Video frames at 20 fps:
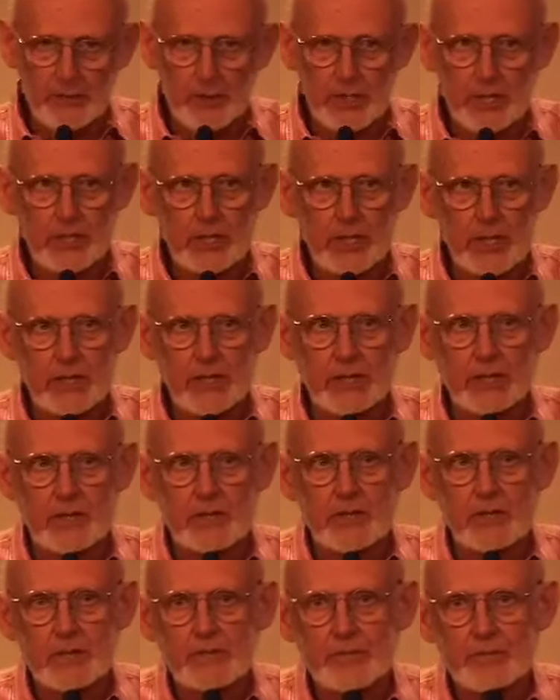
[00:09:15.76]
to be
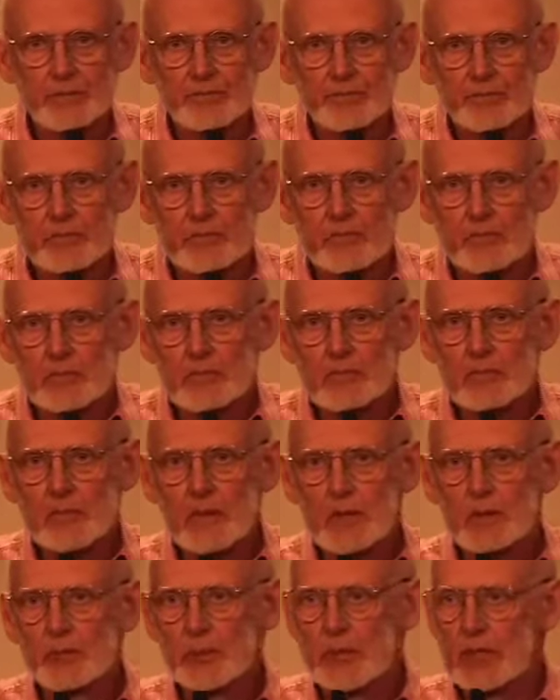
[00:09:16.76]
changed,
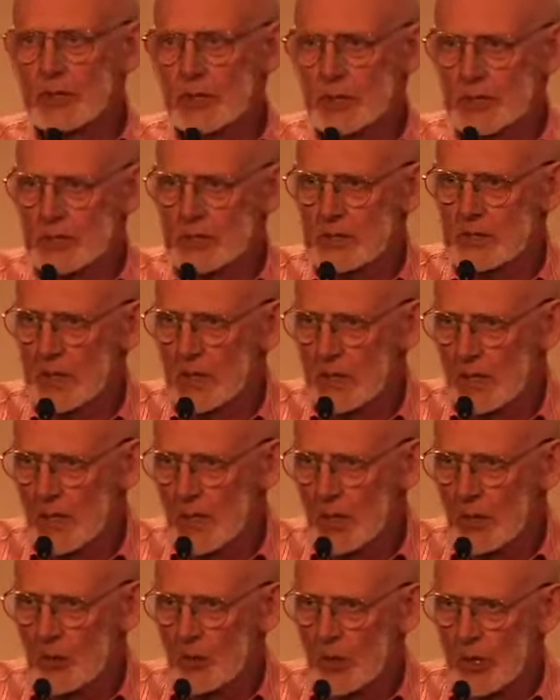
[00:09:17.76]
because
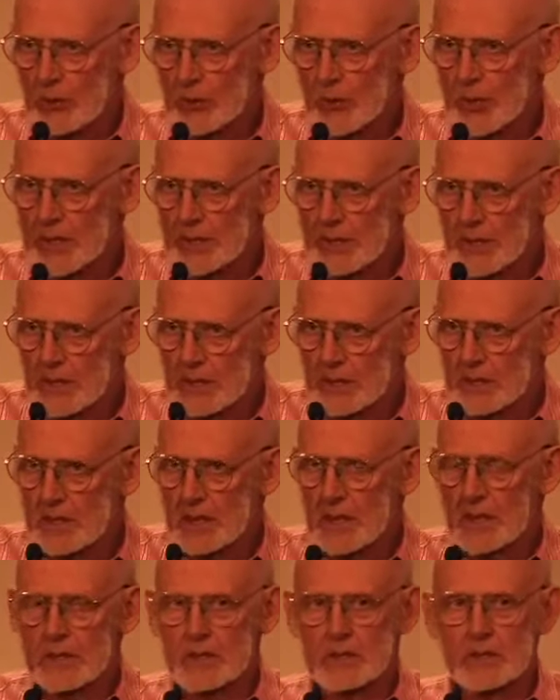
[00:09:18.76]
what we need to
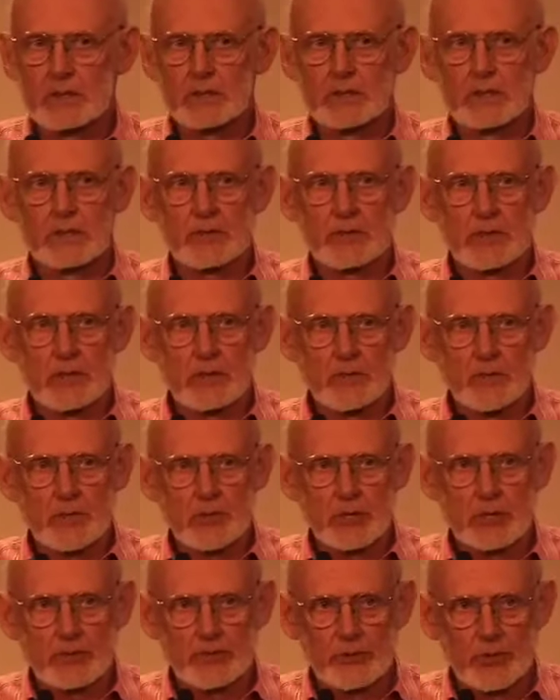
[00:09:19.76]
get to in terms
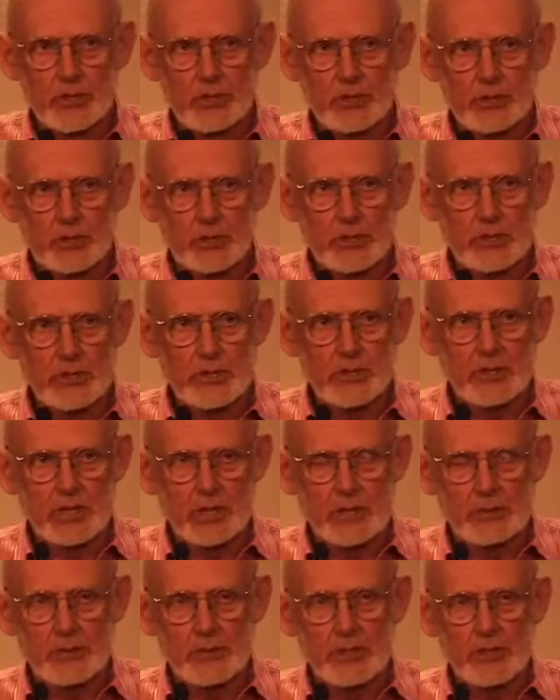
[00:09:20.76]
of resource
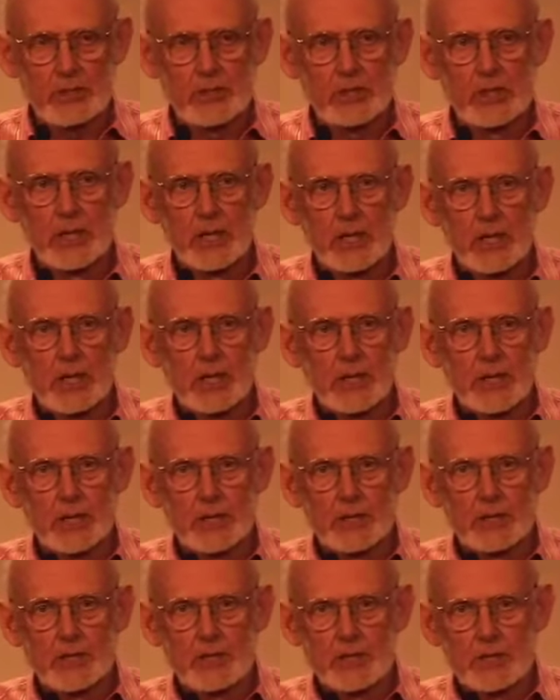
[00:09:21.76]
consumption
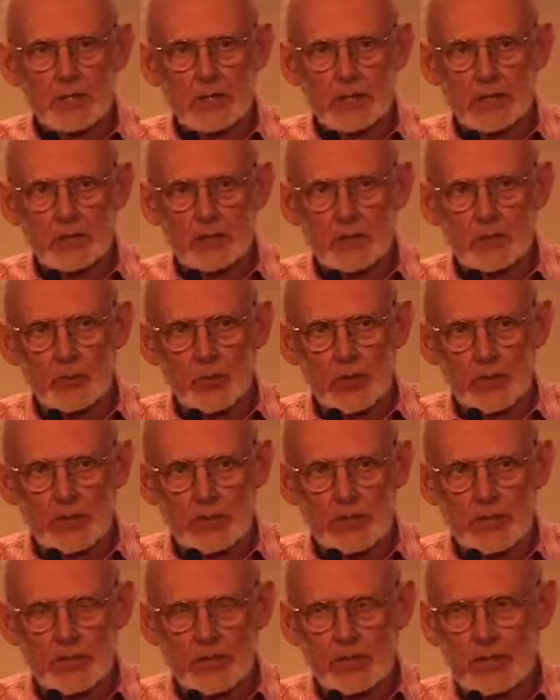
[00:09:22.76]
is
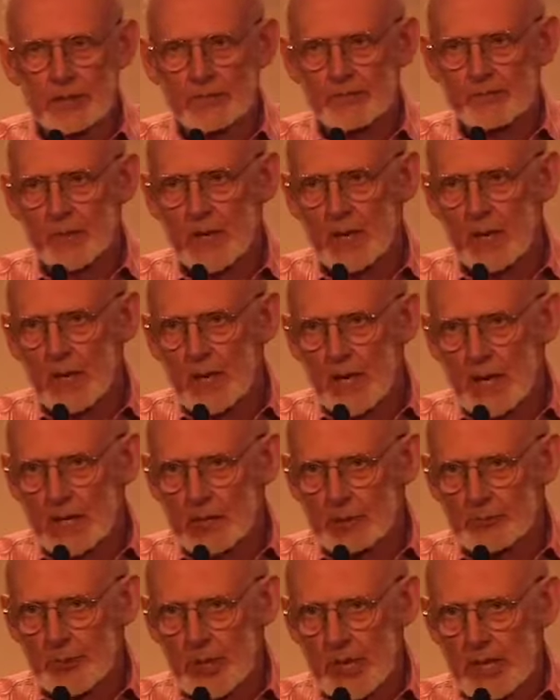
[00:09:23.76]
what
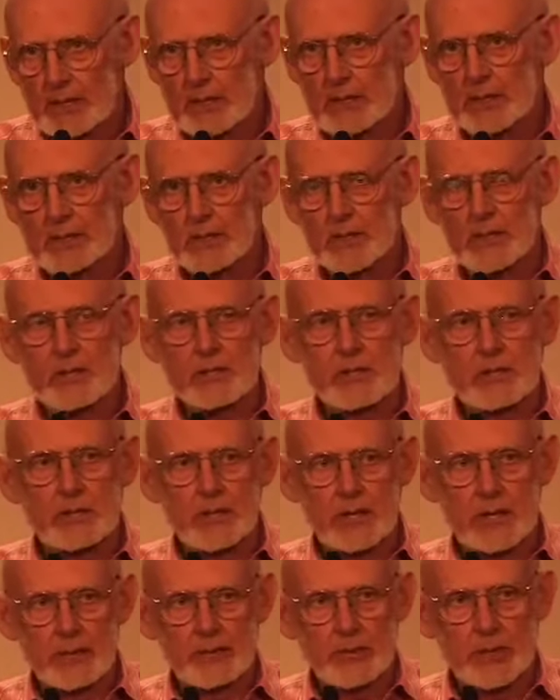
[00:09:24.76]
Al Bartlett
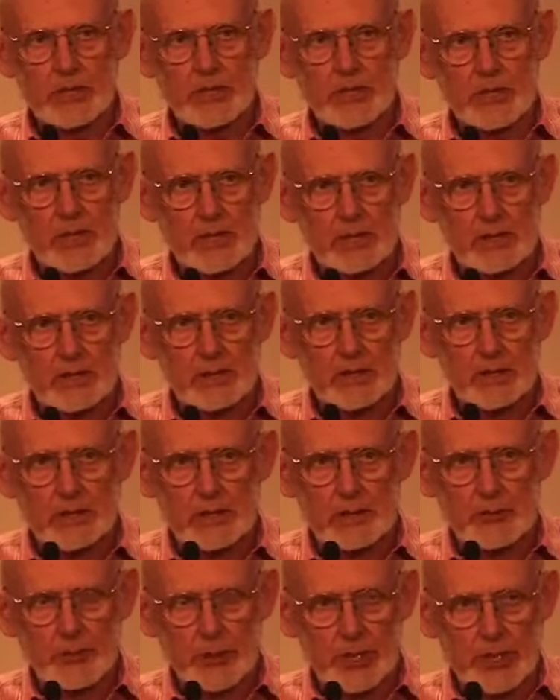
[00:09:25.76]
described as a
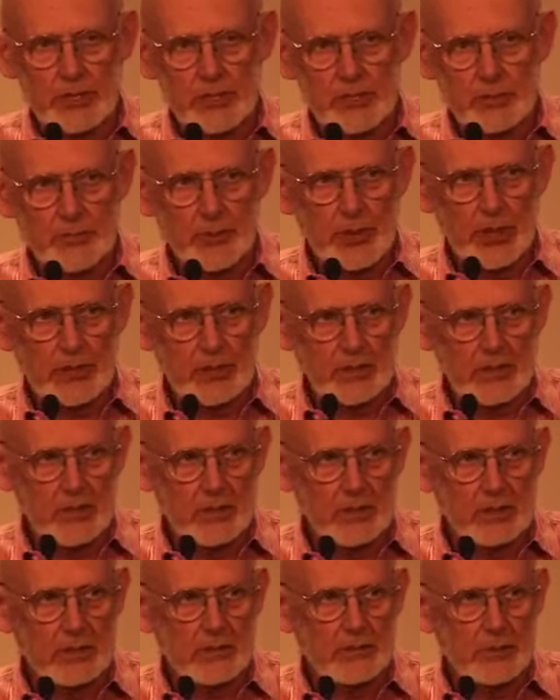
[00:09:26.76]
depletion
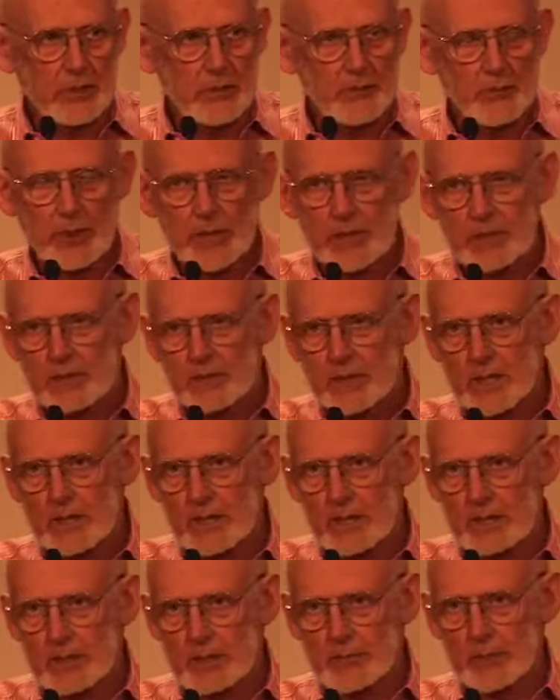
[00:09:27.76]
protocol, and was
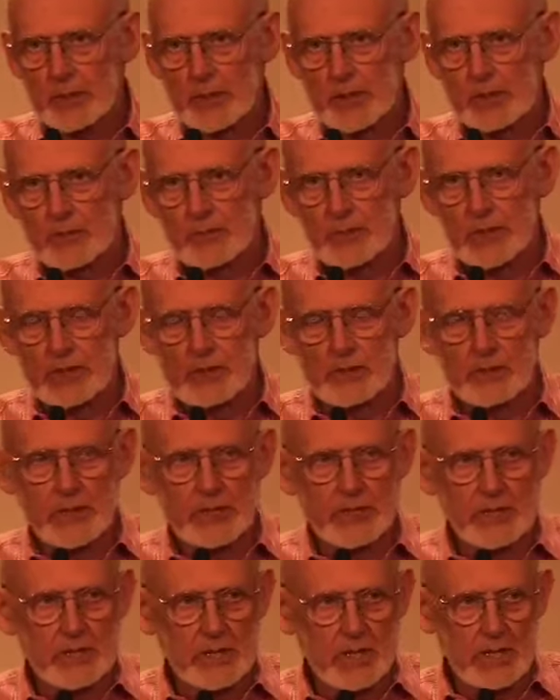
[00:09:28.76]
taken up again by
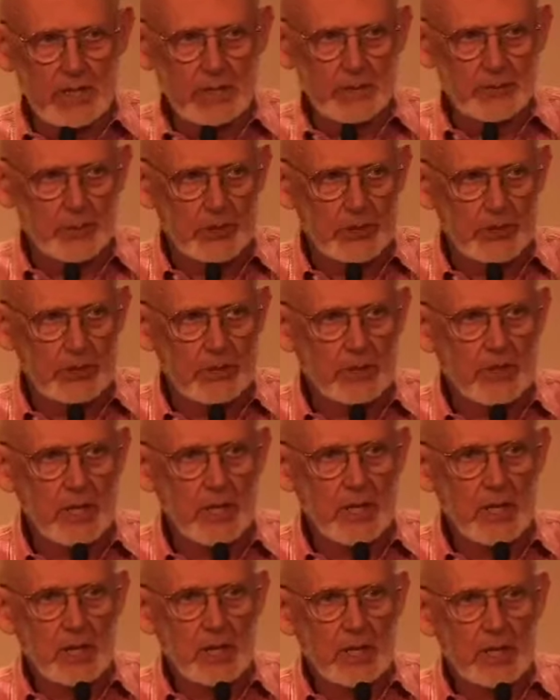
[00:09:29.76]
Richard Heinberg,
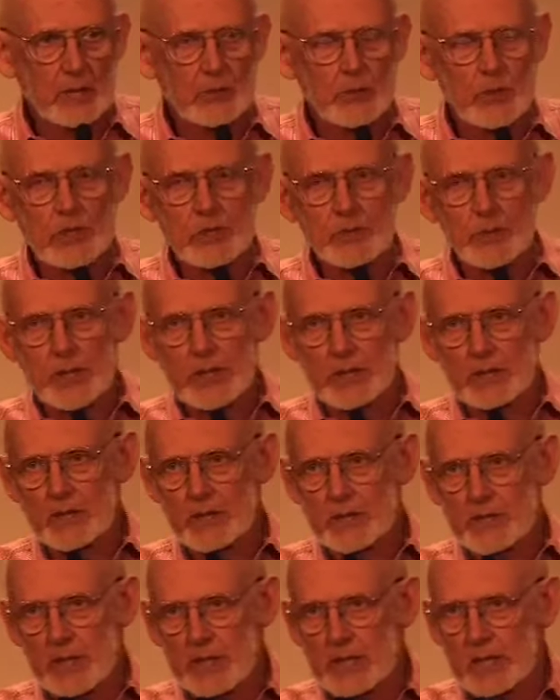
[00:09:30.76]
in which we only
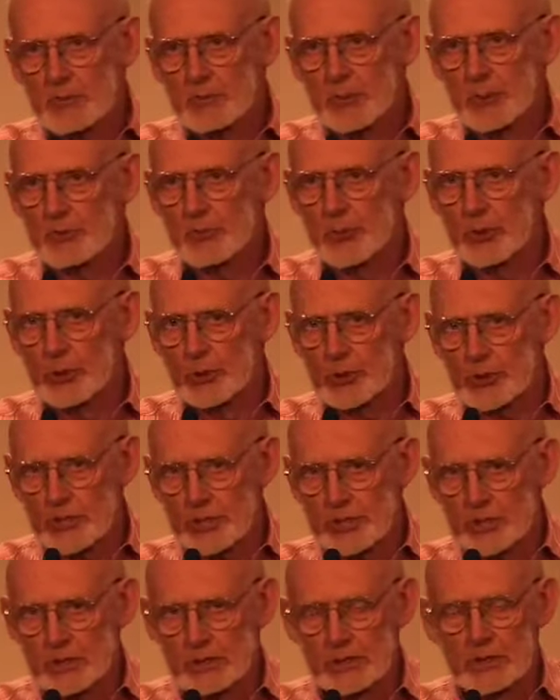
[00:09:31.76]
take a
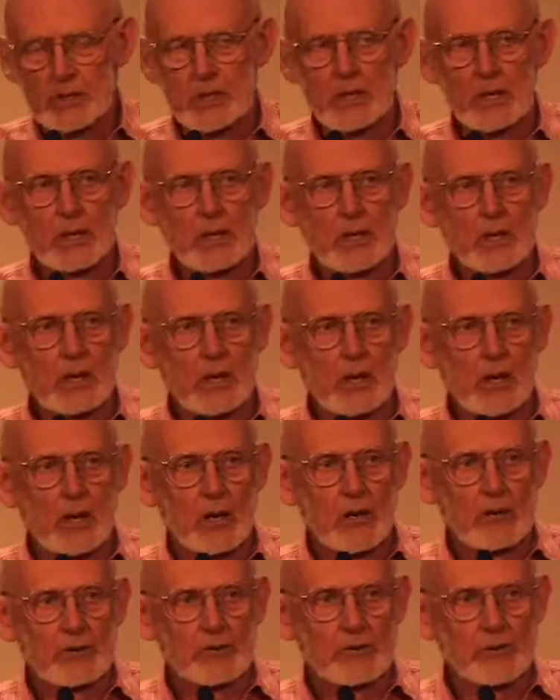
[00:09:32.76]
proportion
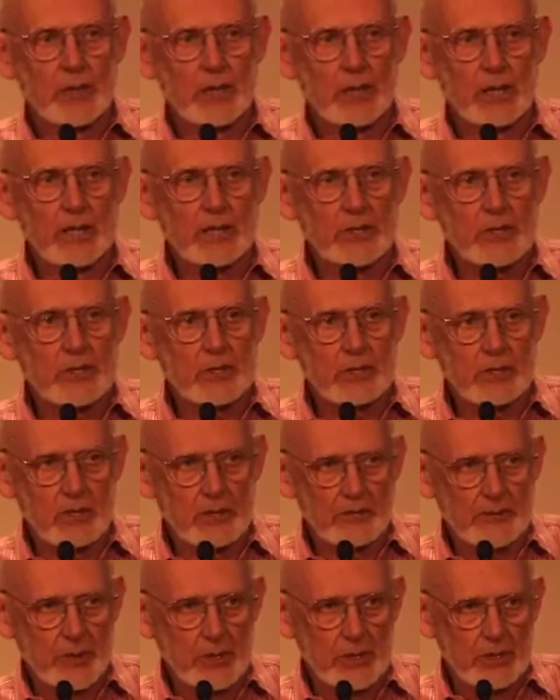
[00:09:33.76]
of each
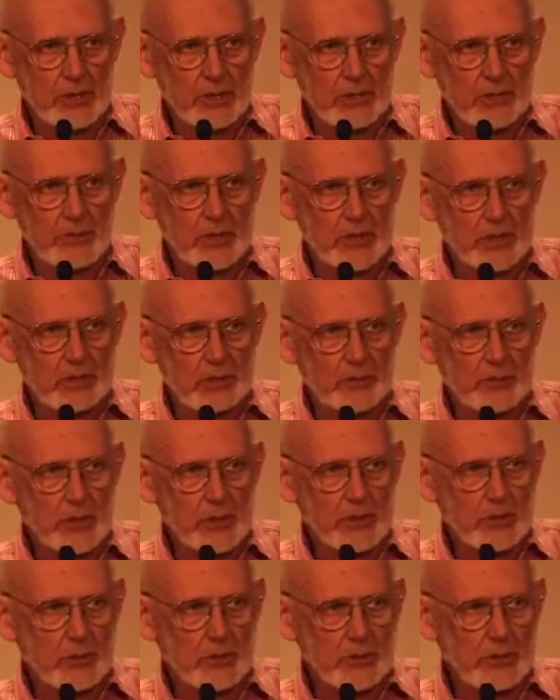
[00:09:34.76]
of the non-renewable
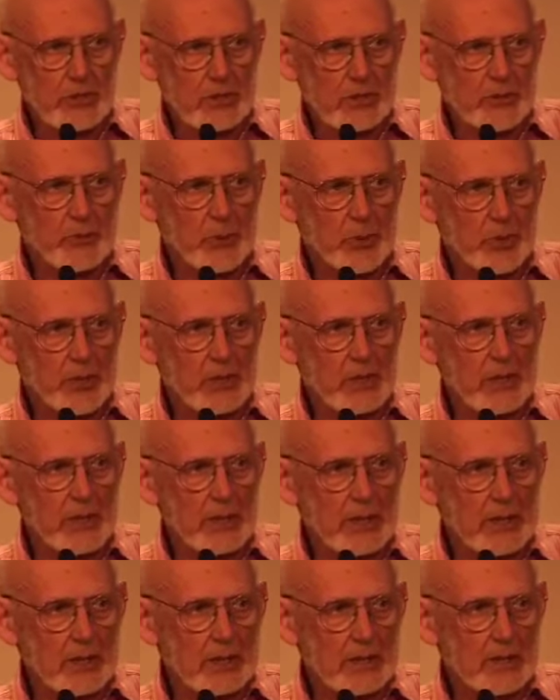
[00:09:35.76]
resources per
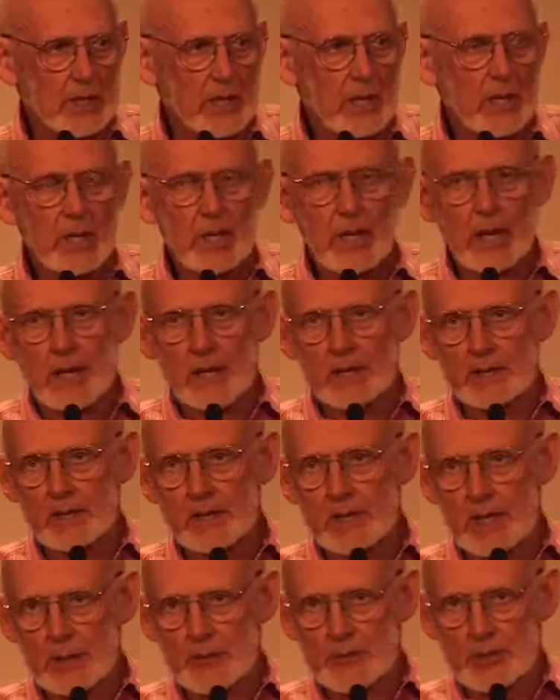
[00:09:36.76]
year, and
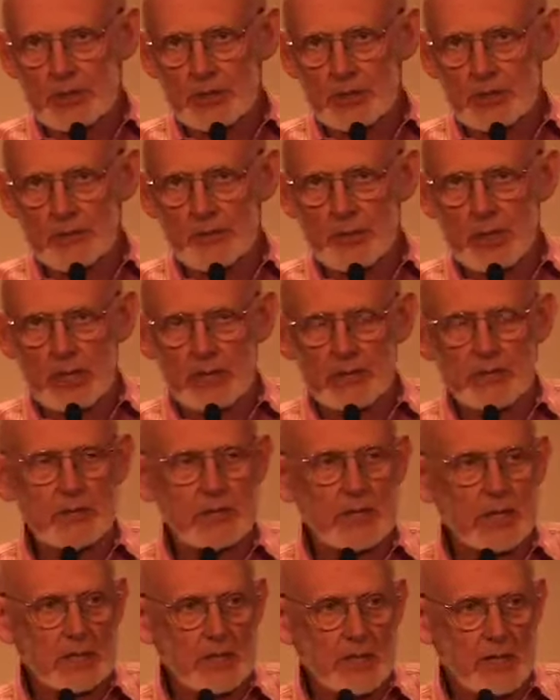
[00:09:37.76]
in absolute amounts
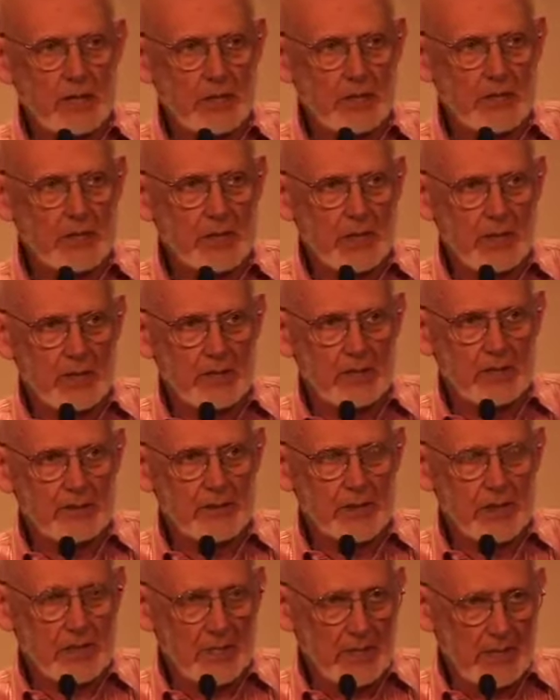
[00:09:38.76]
that goes down
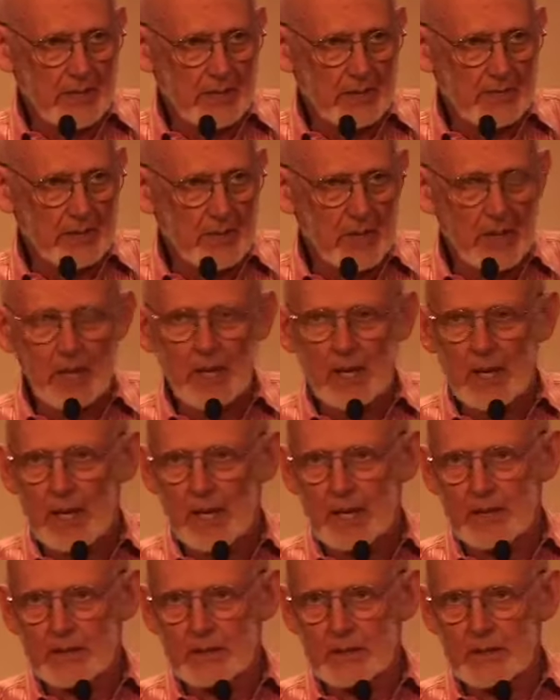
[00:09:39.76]
over time
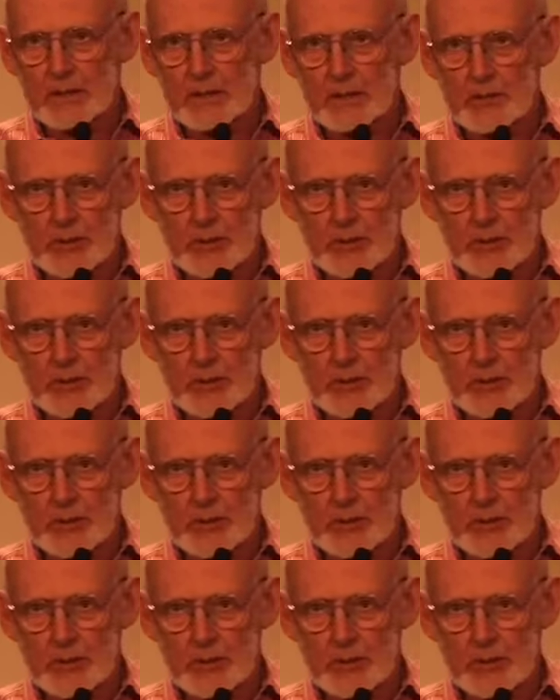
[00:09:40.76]
and the